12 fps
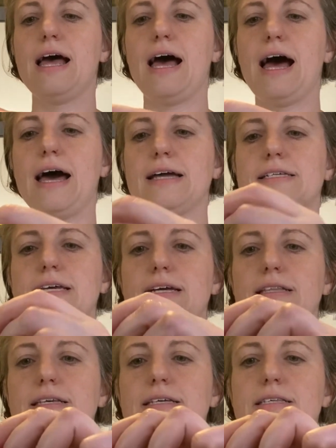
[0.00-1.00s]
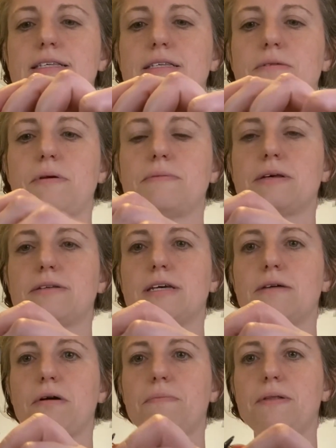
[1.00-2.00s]
I take this, and sometimes I'll
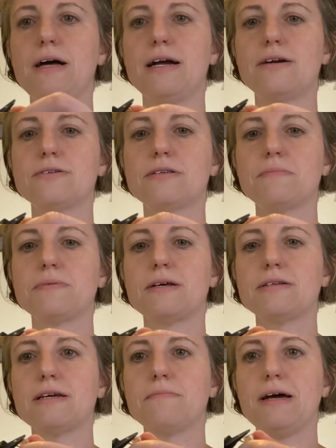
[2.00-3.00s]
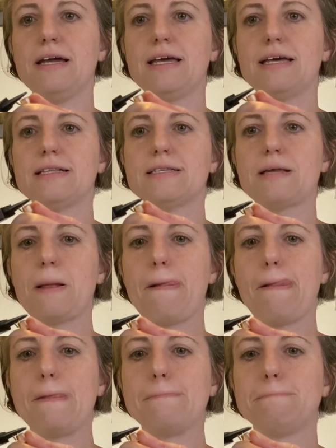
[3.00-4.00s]
take my pliers, sometimes I'll take my hands,
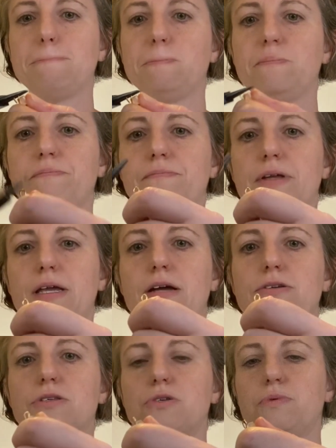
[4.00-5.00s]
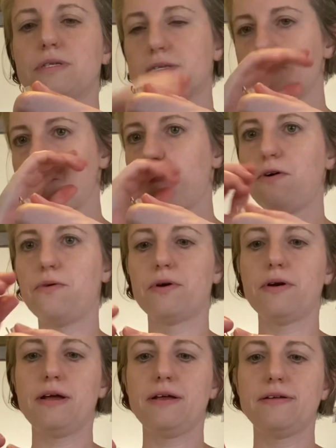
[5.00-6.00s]
and I'll just twist it
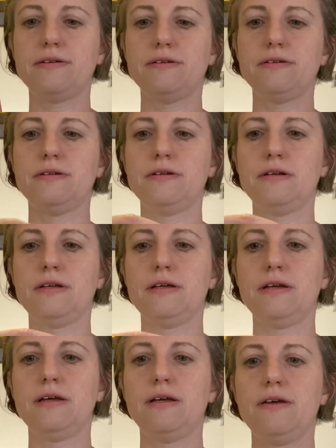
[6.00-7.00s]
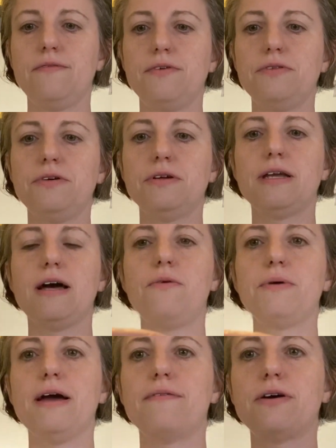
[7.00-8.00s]
forward. If you look now,
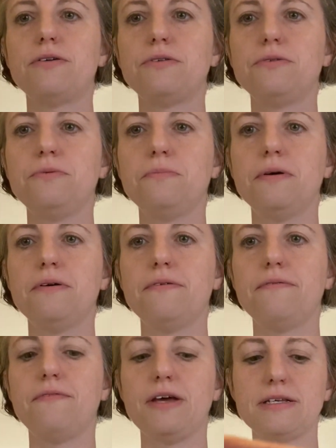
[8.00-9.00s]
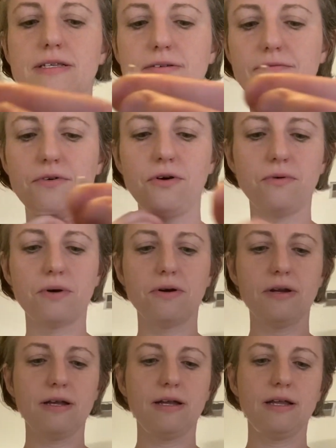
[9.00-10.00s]
we have our loop facing
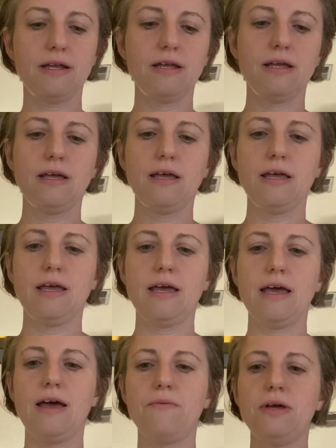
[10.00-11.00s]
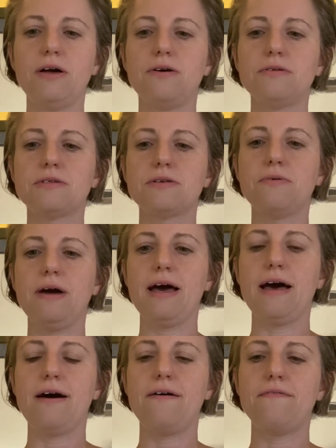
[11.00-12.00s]
forward, and we also
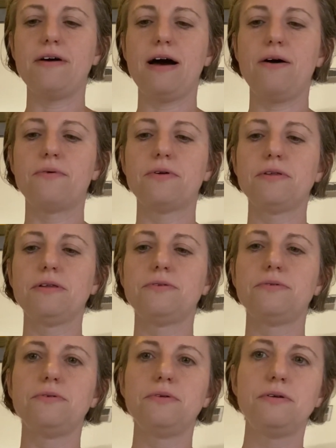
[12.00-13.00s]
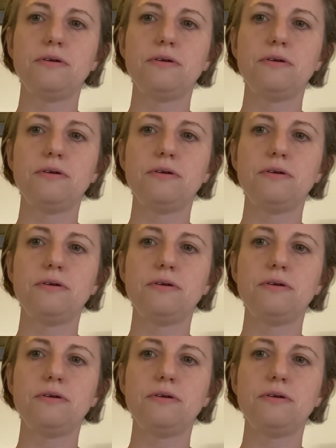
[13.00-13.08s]
have our little